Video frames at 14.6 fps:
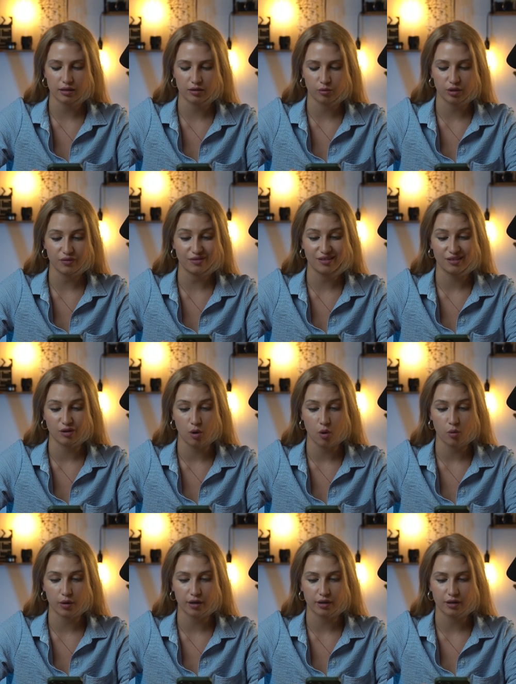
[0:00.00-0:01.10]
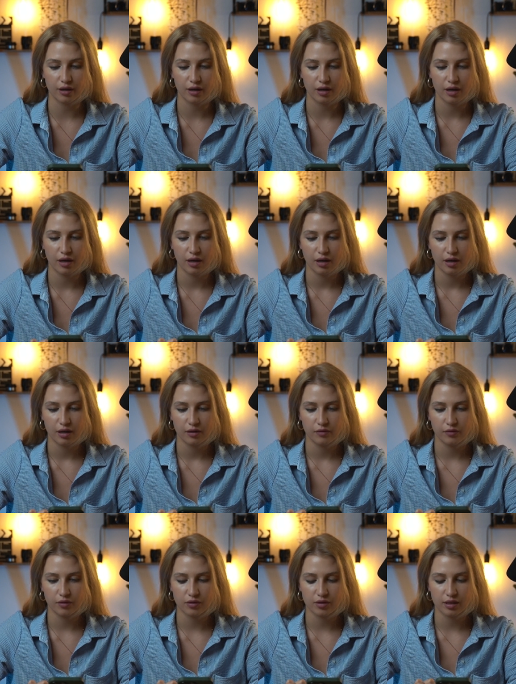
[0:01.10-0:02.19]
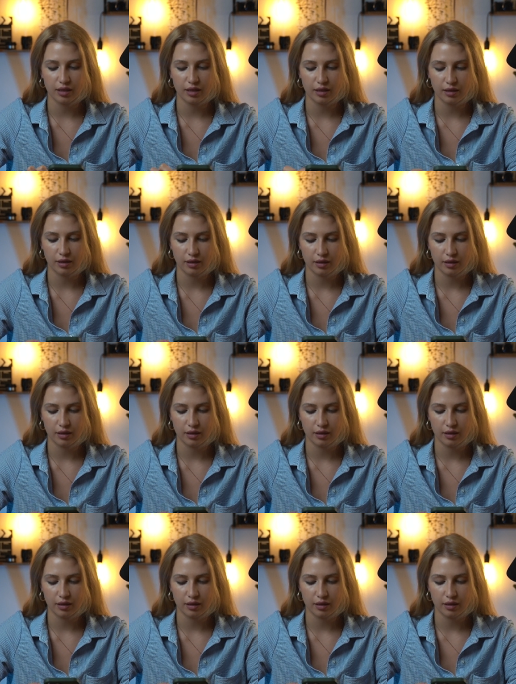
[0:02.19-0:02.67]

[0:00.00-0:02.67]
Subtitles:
or even lower. If you see